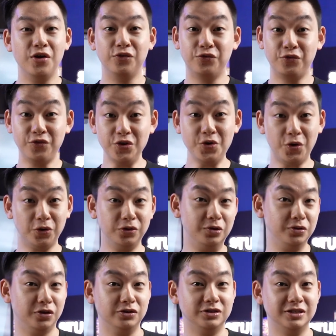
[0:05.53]
freehold new
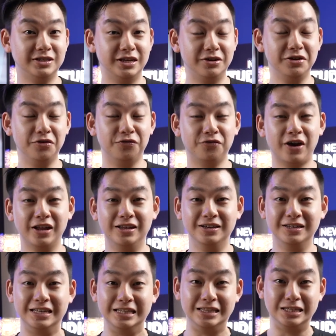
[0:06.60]
launches that you're going to find here
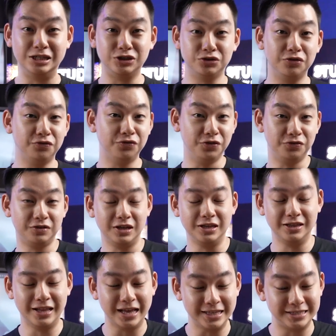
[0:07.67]
in District
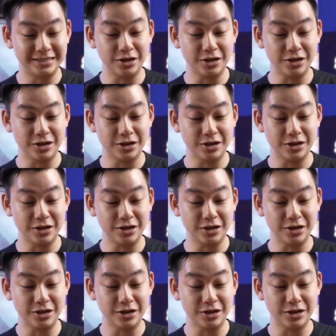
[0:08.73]
15. That's